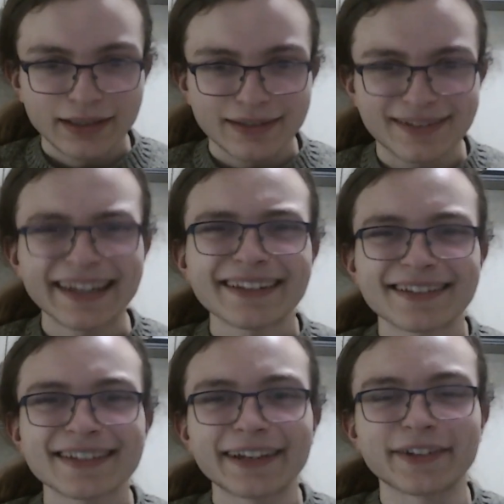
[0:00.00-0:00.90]

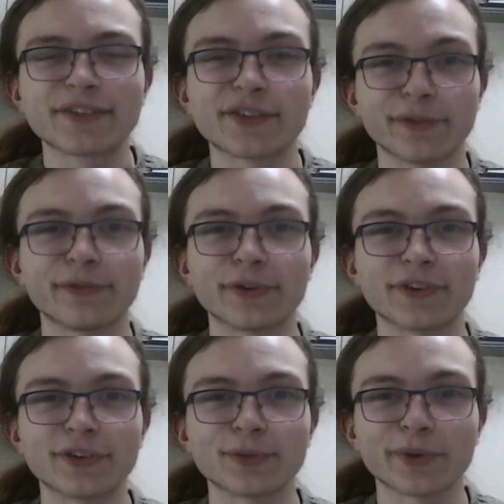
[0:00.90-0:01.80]
6 seconds of
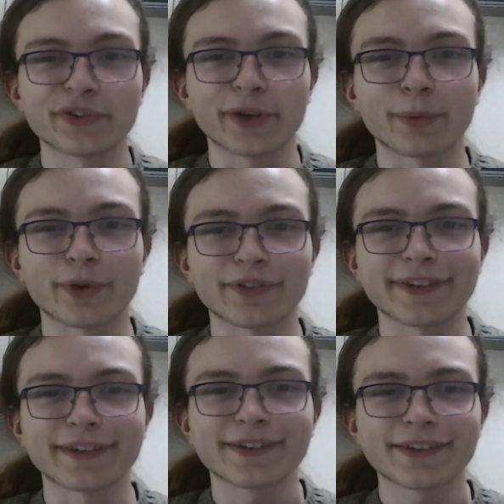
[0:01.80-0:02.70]
footage which I
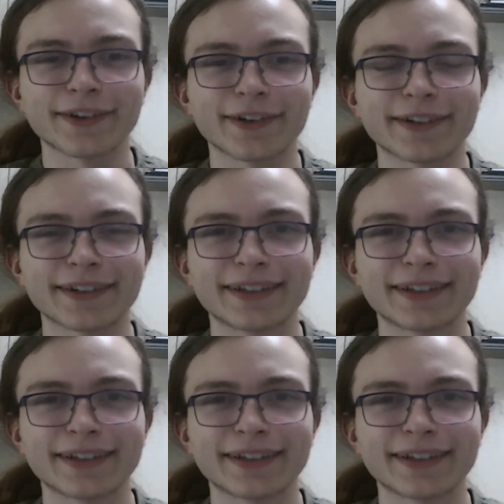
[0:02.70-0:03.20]
wanted, so...